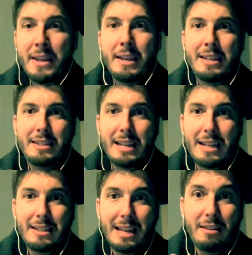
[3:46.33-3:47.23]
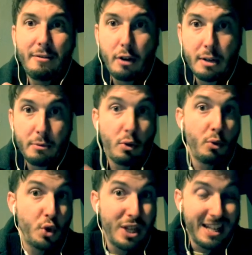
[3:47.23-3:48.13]
signed and informed
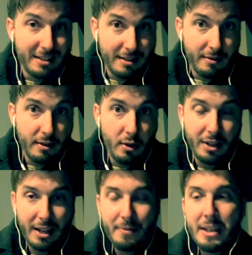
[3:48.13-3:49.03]
consent, okay?